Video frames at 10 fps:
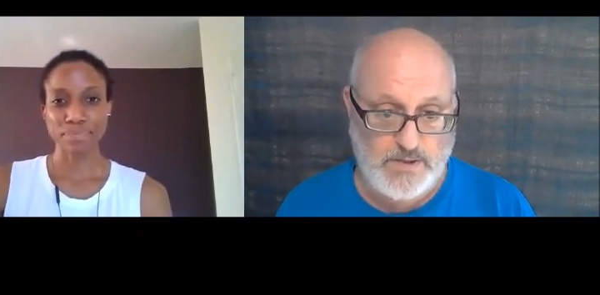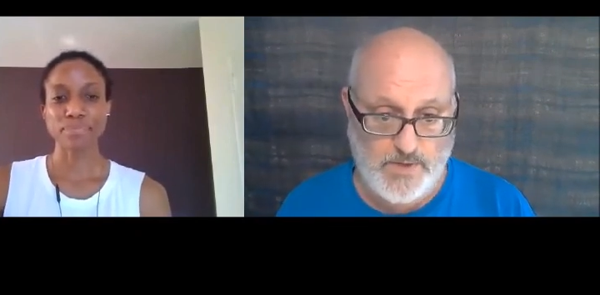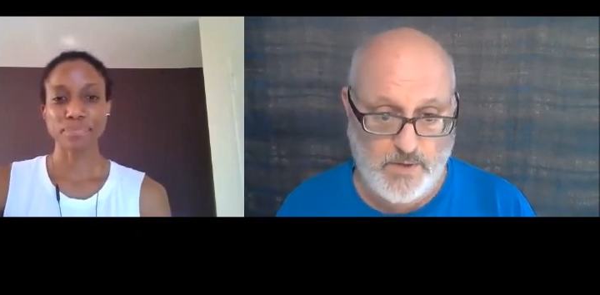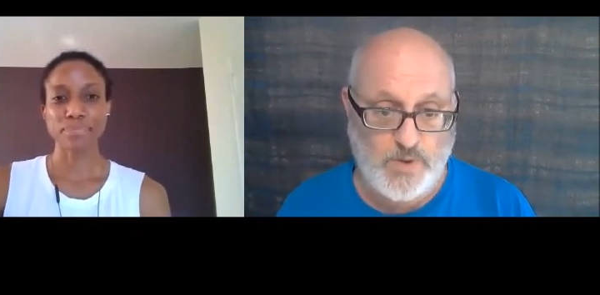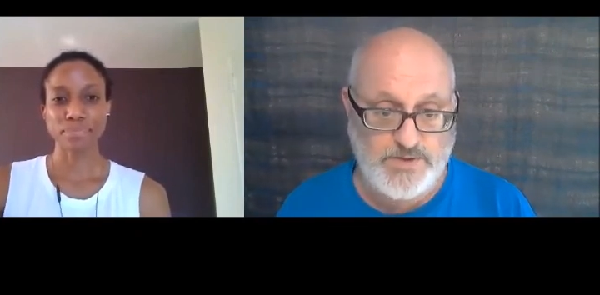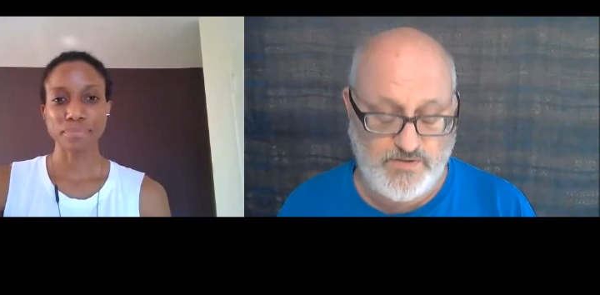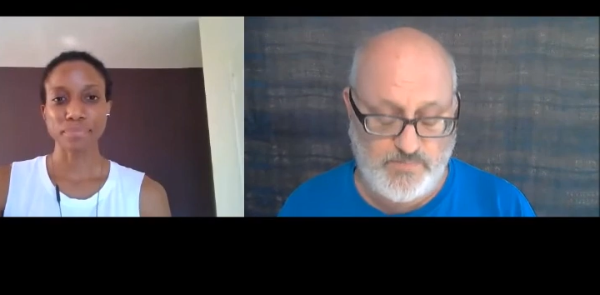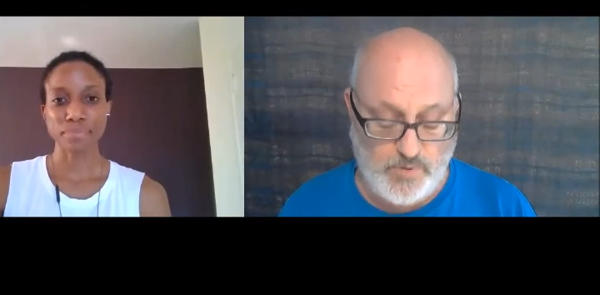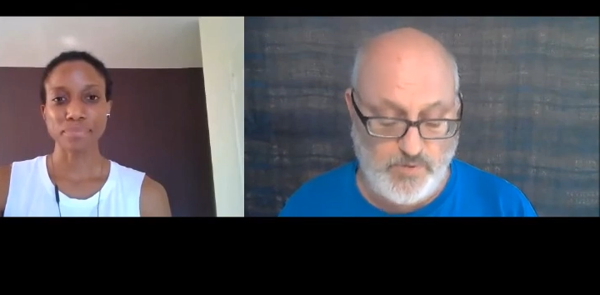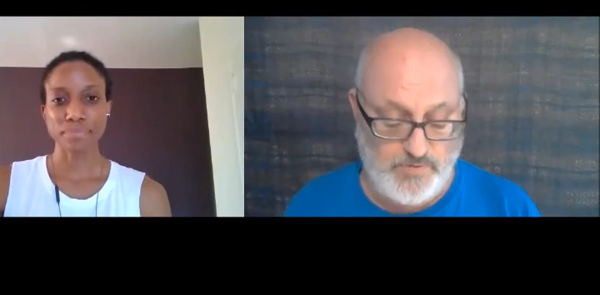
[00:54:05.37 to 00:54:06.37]
Speaker 1: you know once
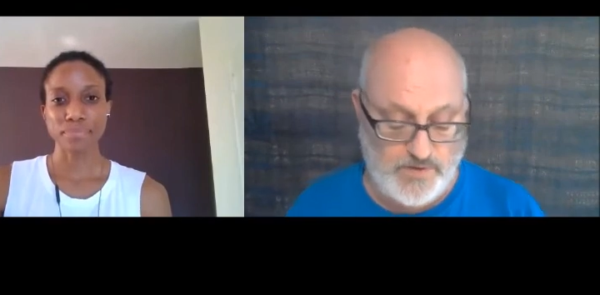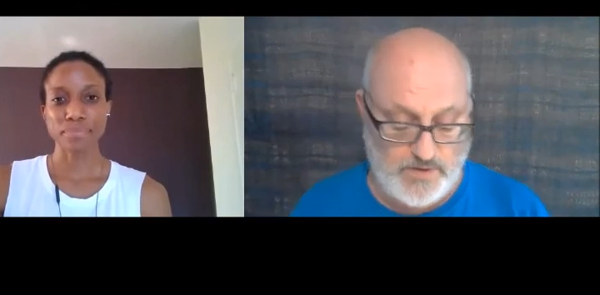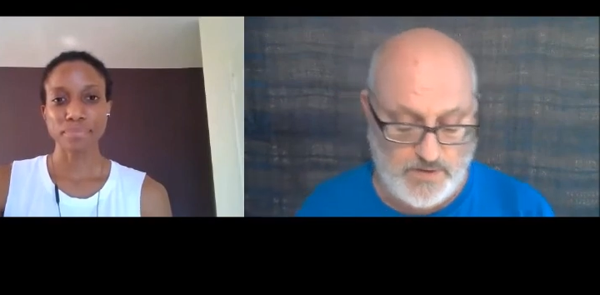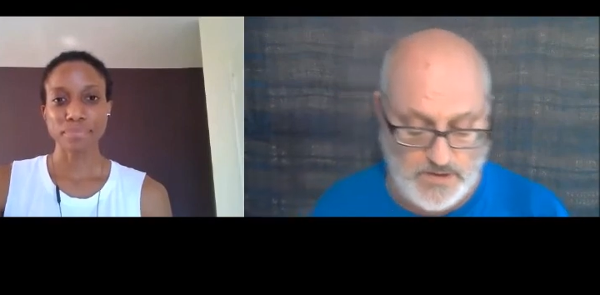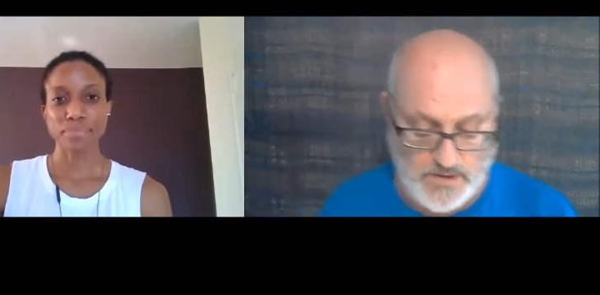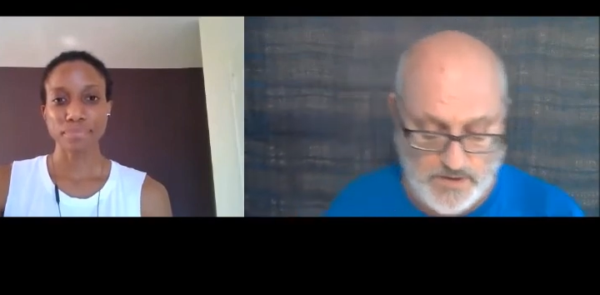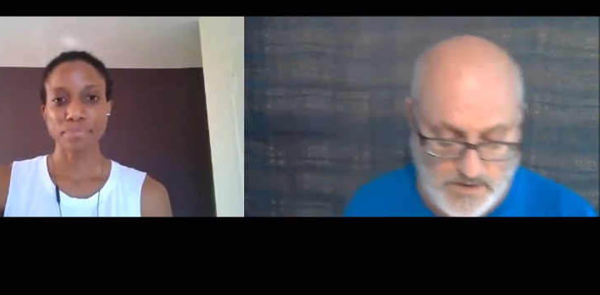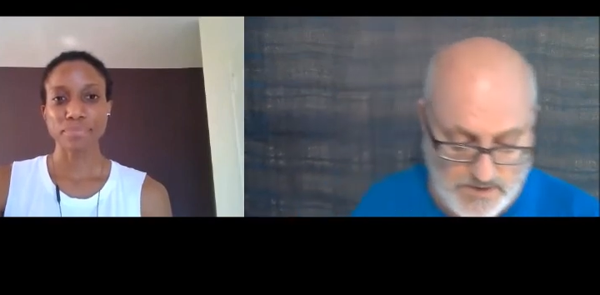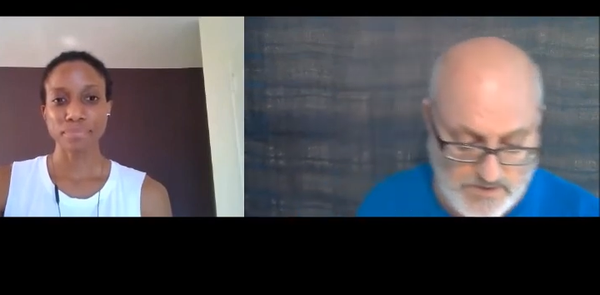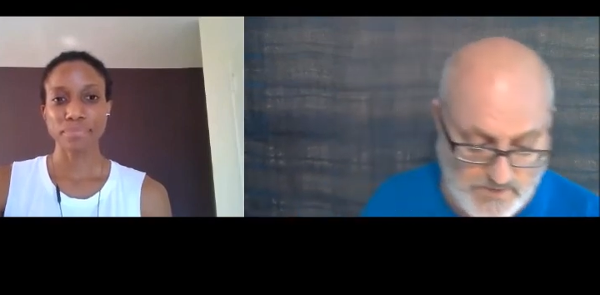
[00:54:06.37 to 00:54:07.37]
you've proven
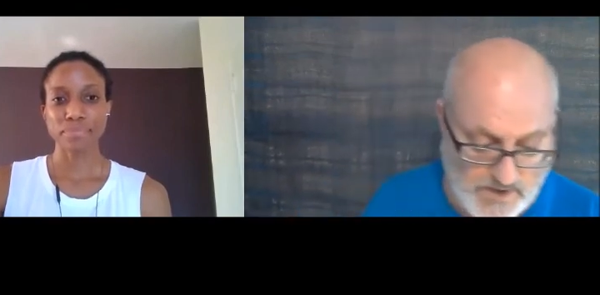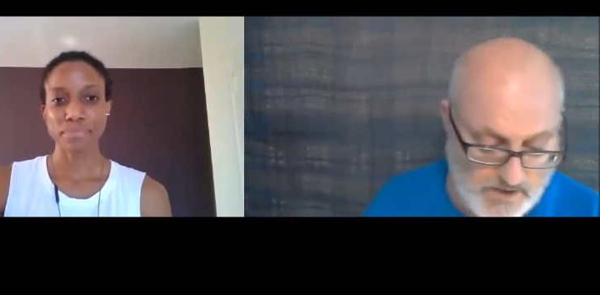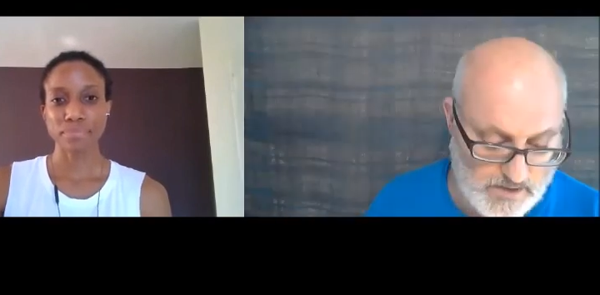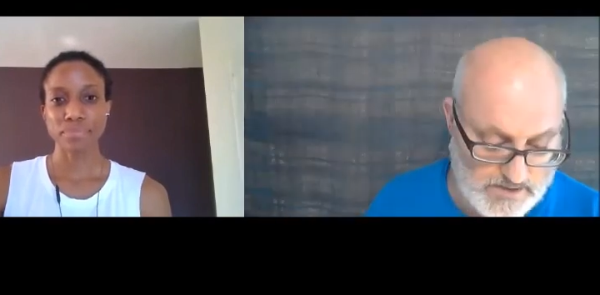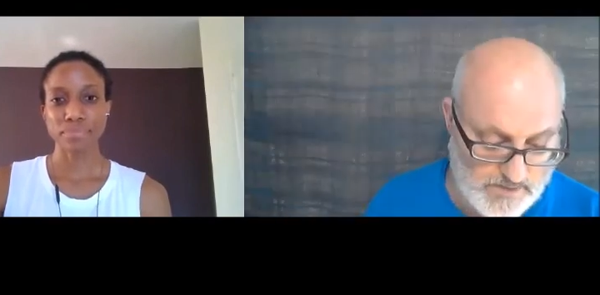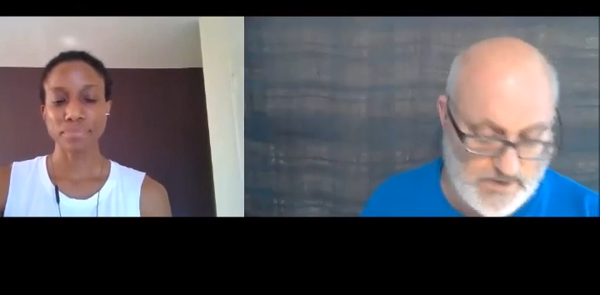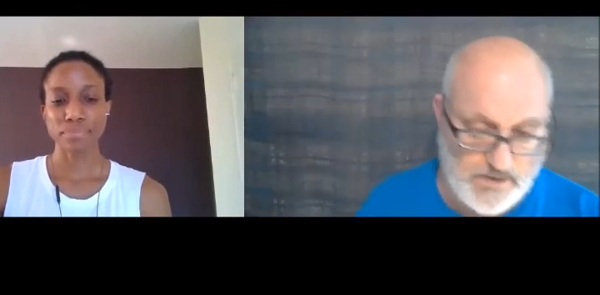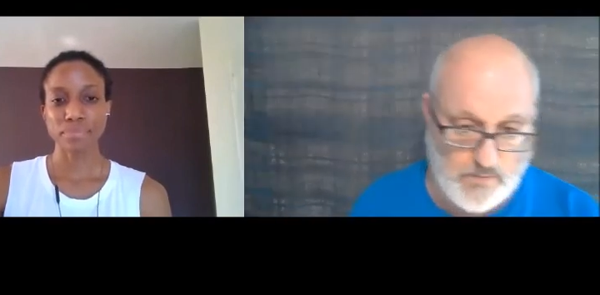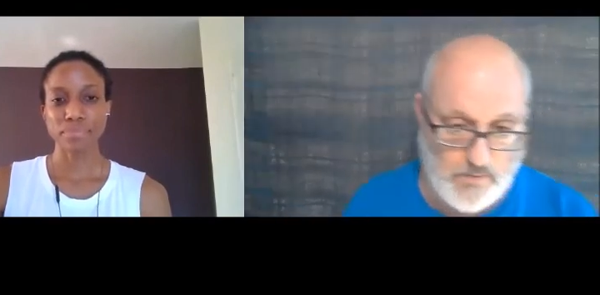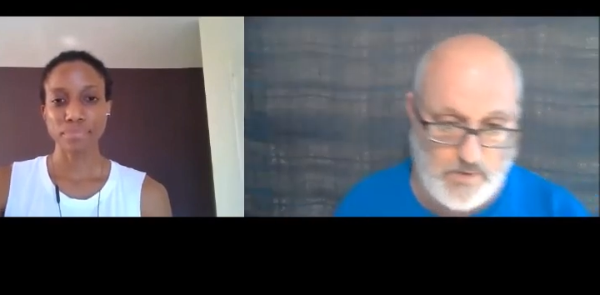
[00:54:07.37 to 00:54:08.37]
that you've got a, something
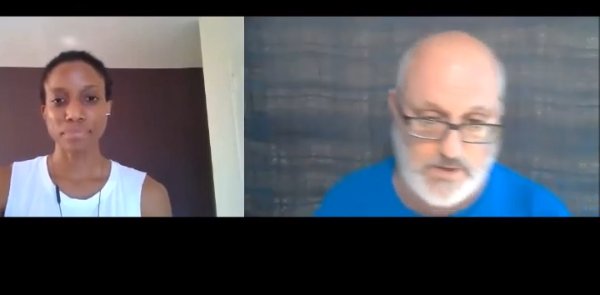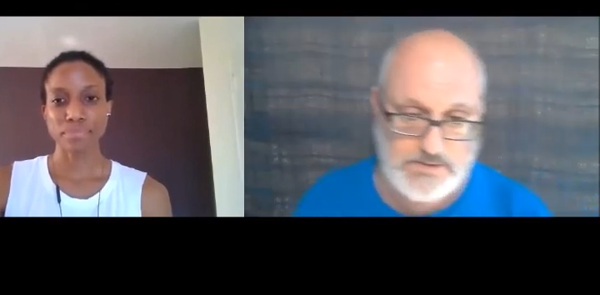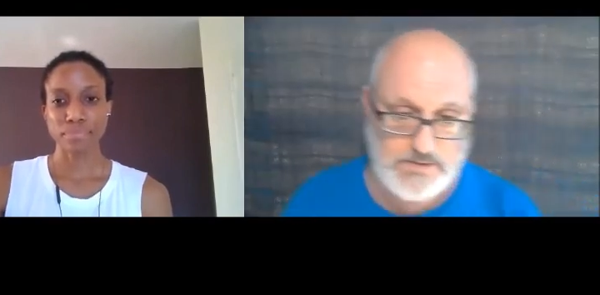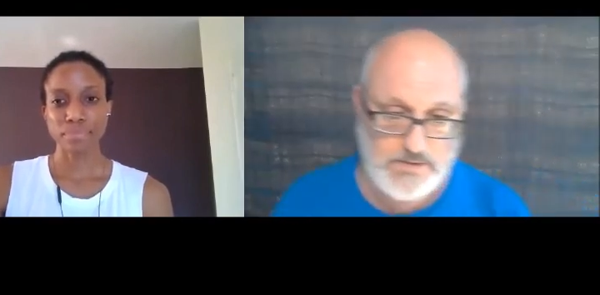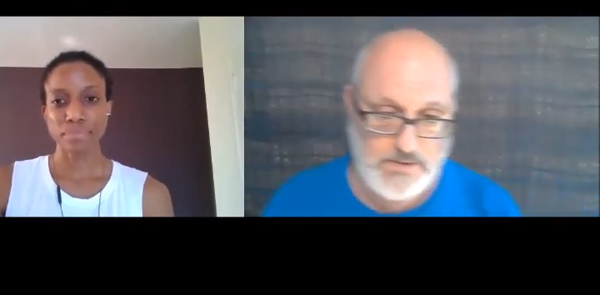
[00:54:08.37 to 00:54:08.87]
that works